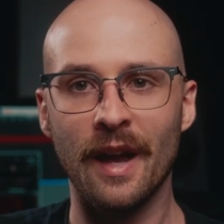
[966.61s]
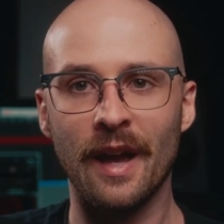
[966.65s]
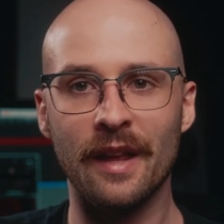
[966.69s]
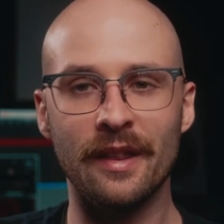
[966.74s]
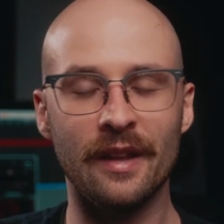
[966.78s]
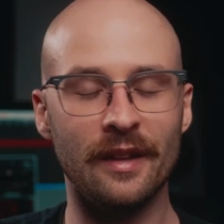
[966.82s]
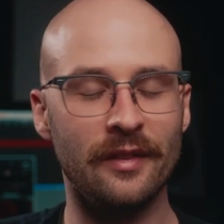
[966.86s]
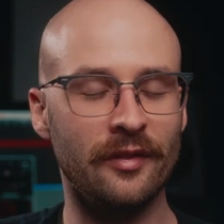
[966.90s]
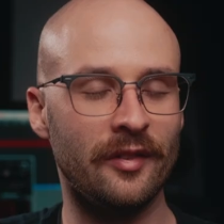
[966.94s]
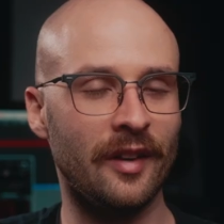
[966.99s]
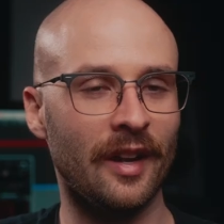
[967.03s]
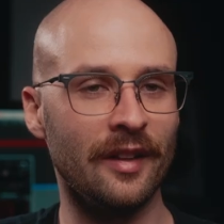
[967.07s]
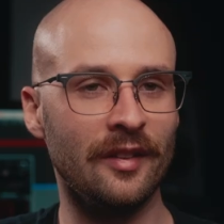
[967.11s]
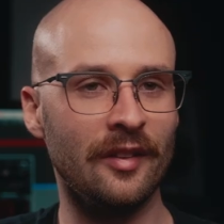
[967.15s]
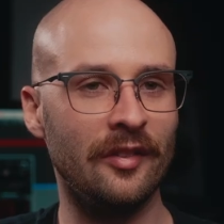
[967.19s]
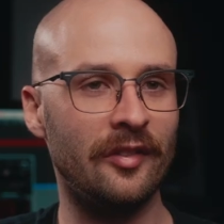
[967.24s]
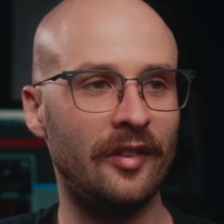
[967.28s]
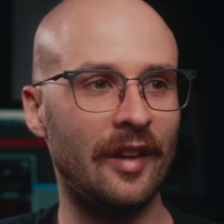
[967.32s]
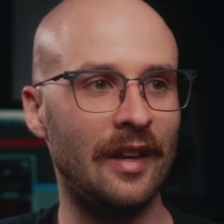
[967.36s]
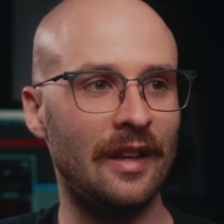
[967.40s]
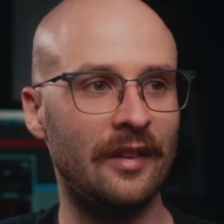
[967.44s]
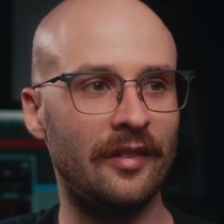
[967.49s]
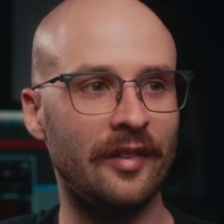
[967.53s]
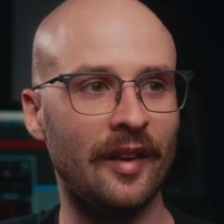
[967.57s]
And that's not to
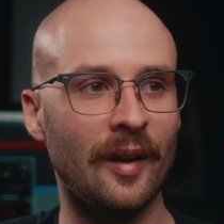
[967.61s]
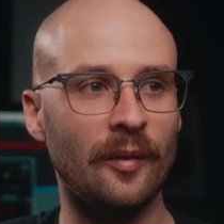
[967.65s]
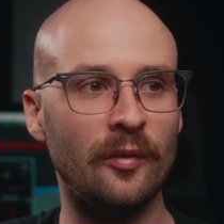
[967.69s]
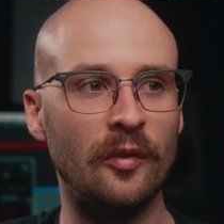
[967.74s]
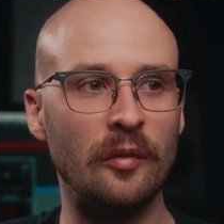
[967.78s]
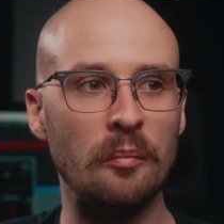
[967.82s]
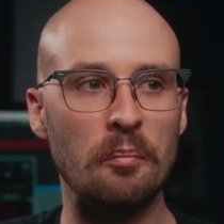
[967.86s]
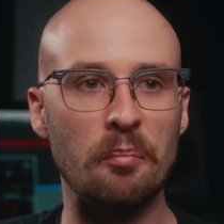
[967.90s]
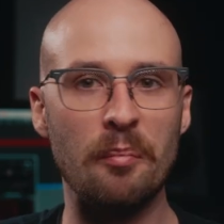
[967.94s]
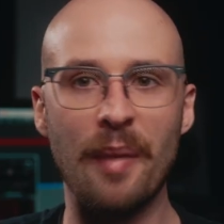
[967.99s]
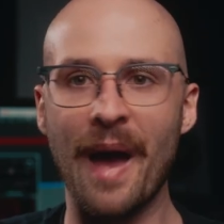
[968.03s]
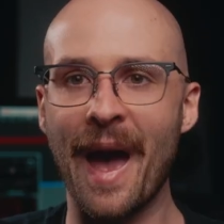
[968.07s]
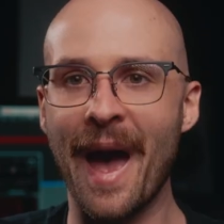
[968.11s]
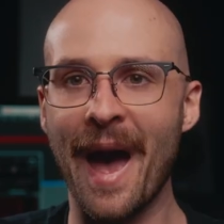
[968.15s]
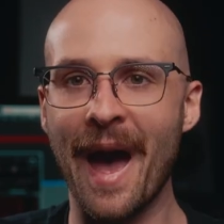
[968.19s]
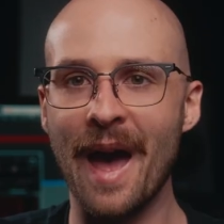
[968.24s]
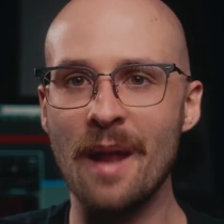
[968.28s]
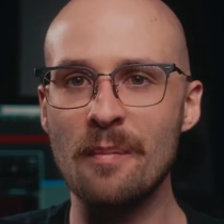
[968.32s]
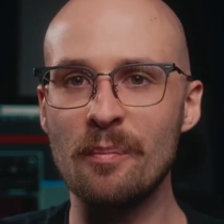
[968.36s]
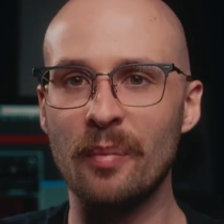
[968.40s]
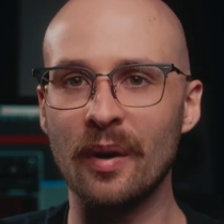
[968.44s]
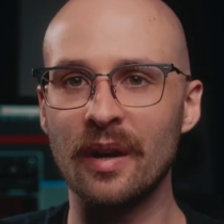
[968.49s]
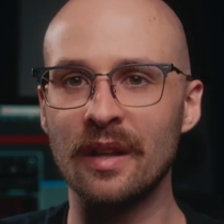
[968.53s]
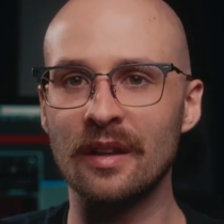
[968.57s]
say it sounds
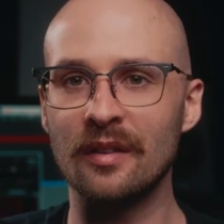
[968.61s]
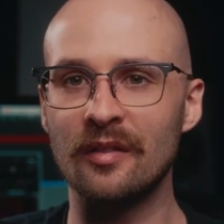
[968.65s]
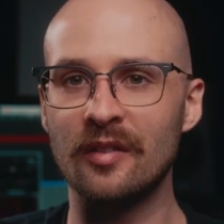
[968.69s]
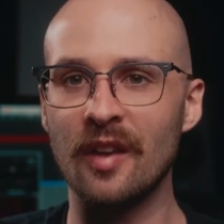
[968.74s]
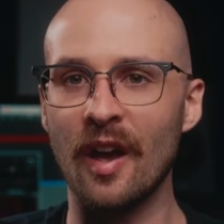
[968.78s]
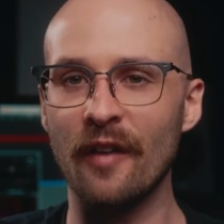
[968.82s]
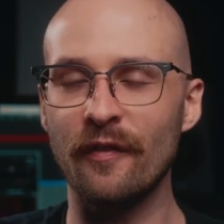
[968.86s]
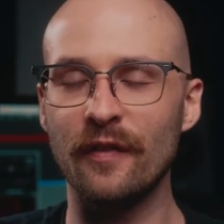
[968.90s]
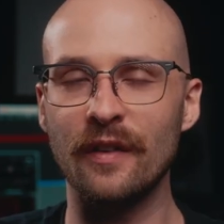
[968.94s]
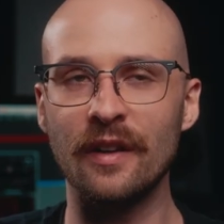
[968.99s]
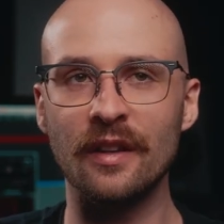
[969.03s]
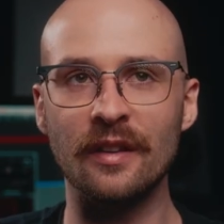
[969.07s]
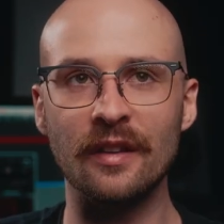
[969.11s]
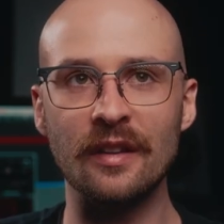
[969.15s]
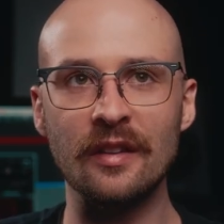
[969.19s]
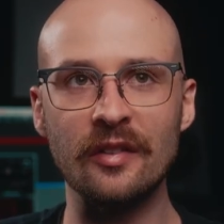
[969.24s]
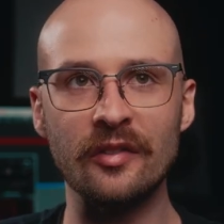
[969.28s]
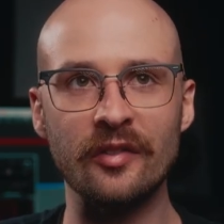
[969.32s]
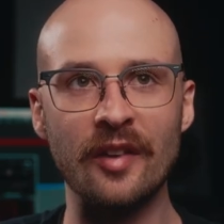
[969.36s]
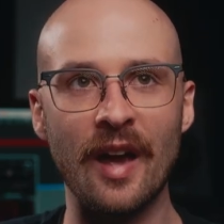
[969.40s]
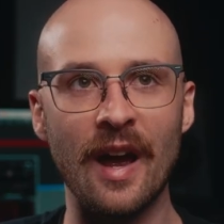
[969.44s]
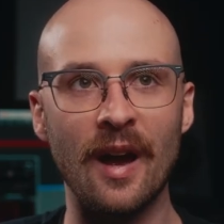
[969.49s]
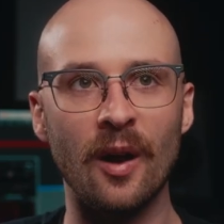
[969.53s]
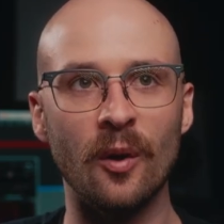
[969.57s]
bad, but it definitely
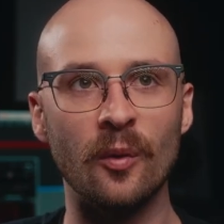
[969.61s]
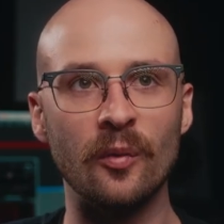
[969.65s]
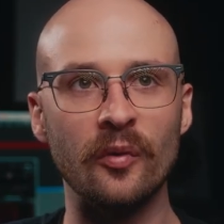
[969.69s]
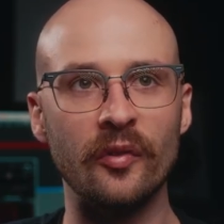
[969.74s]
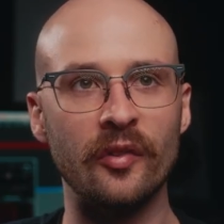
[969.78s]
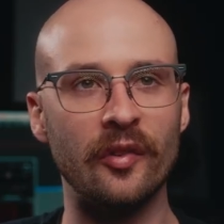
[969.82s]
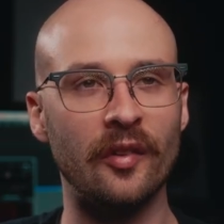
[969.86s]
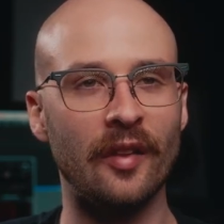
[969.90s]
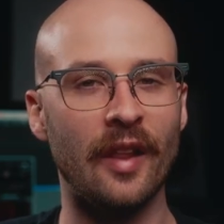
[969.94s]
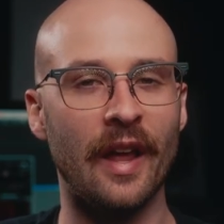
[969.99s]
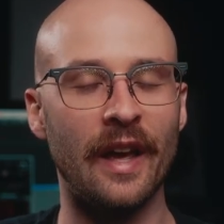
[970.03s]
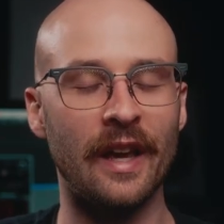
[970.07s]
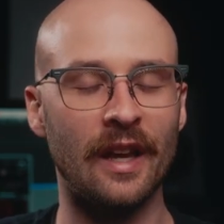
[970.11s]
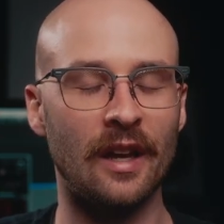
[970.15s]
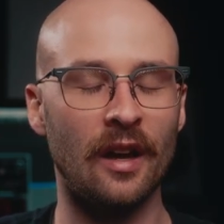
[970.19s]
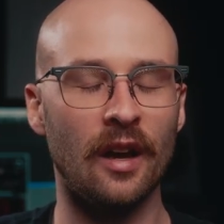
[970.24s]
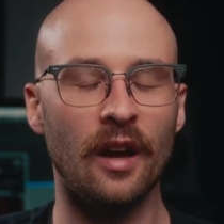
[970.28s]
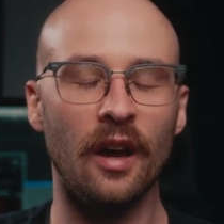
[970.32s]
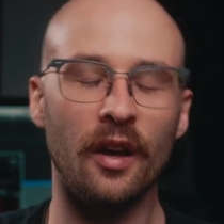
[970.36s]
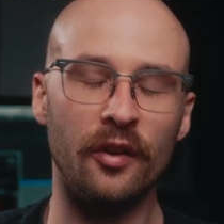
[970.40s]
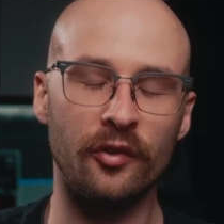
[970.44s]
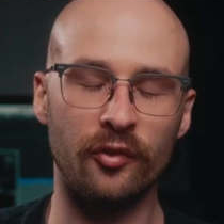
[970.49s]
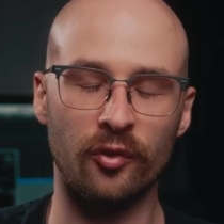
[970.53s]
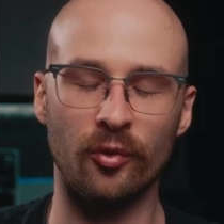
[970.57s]
sounds like
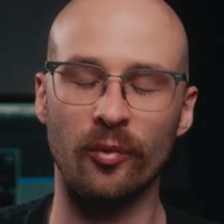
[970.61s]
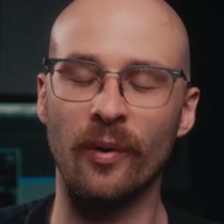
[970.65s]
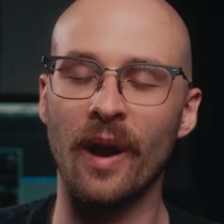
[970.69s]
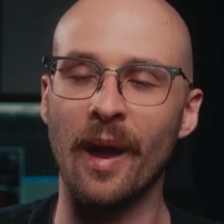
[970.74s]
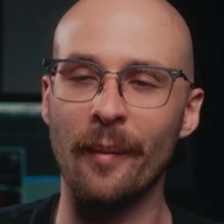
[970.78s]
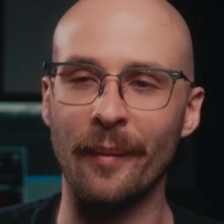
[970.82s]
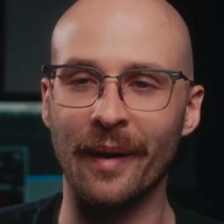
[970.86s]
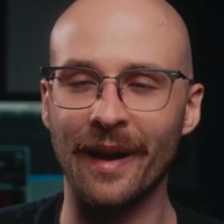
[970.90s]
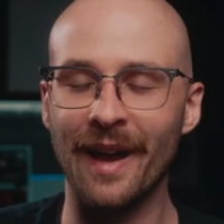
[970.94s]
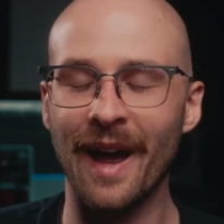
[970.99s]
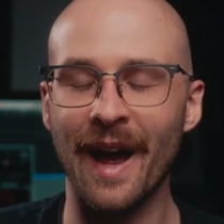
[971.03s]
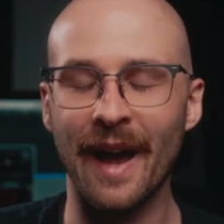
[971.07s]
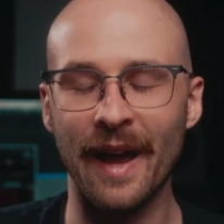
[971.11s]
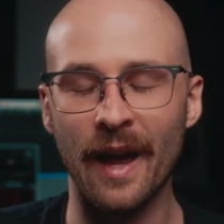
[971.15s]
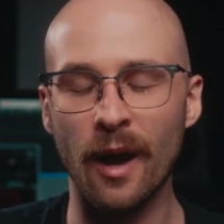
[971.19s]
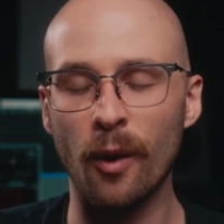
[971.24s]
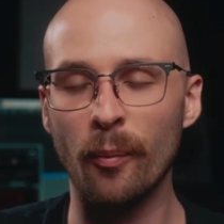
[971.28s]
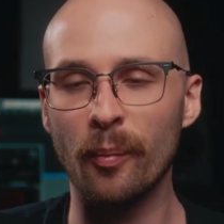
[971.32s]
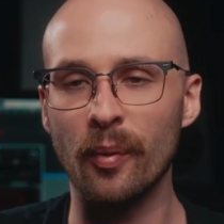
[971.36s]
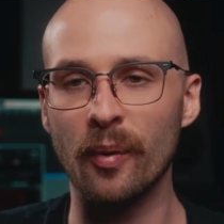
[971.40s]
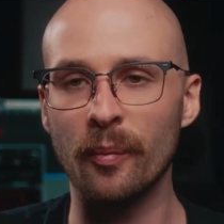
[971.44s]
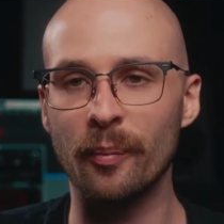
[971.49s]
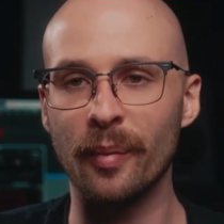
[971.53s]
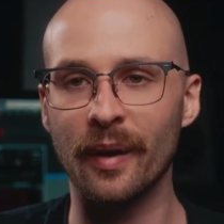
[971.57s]
a ceramic high
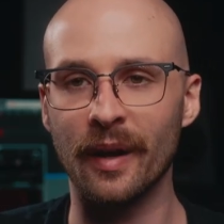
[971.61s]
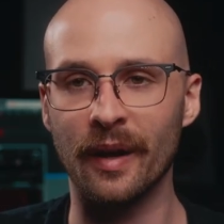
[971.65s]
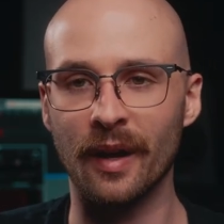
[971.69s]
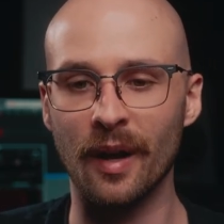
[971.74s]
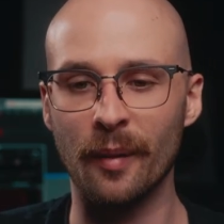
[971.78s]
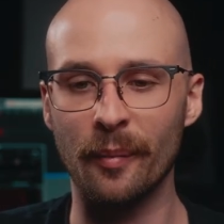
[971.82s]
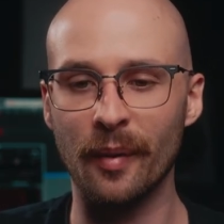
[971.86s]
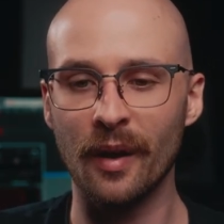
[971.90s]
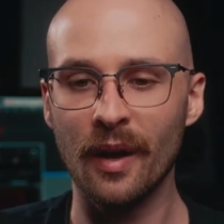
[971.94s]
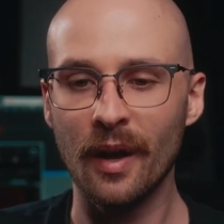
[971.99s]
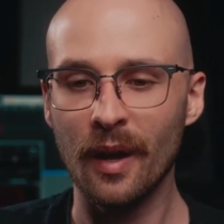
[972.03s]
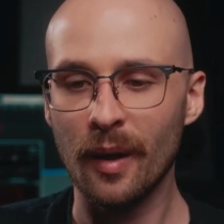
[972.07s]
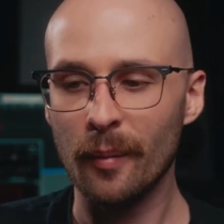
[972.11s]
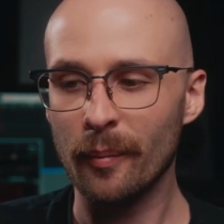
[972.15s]
output pickup.